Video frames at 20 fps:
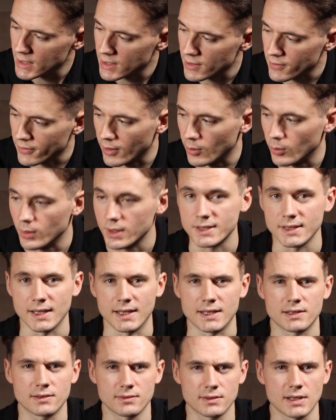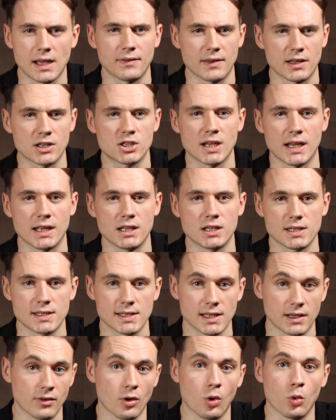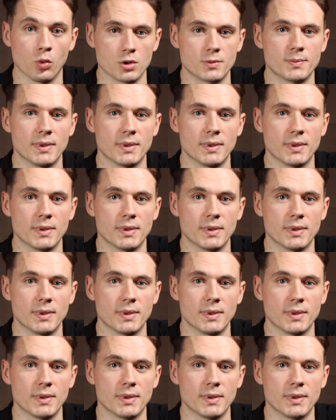So it's nice to have that change instead of it always